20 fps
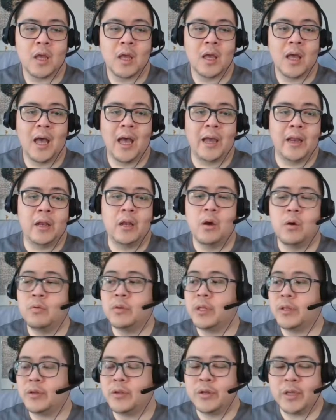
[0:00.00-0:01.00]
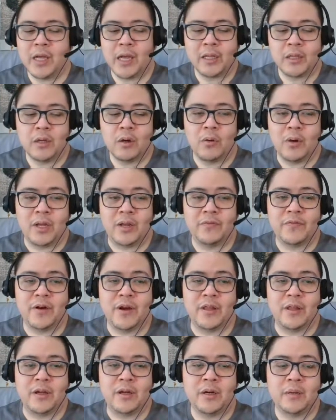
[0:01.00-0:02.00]
I know that you can't go any
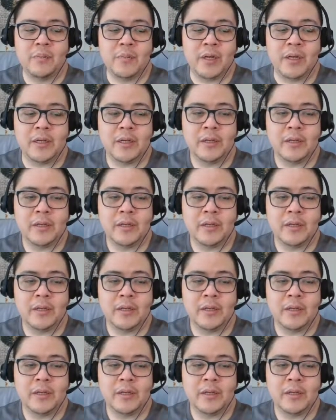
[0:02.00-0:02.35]
further, but